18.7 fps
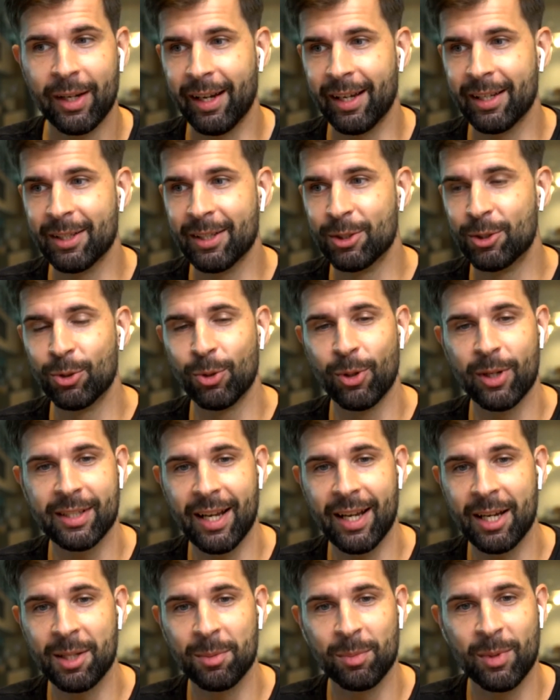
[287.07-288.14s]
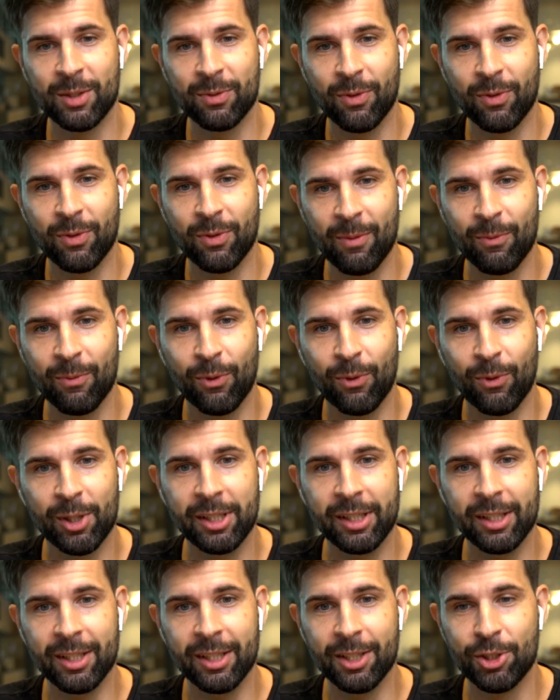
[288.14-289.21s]
and do assignments for them for a
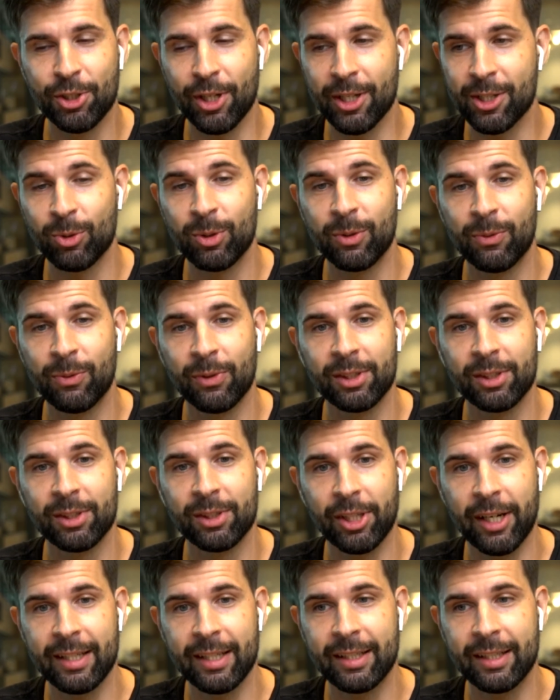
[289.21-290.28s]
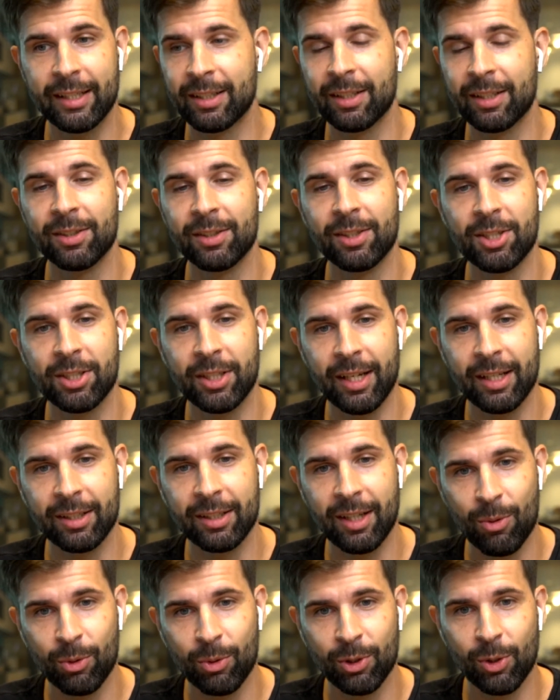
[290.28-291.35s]
year just to infiltrate and understand
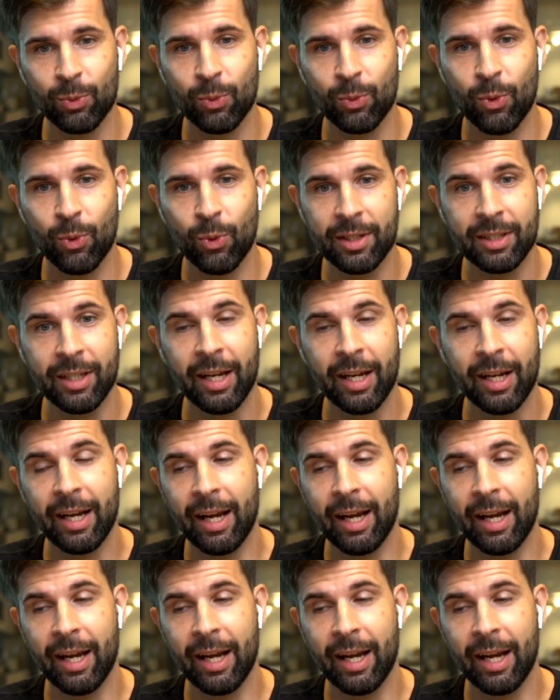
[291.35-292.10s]
how it all works,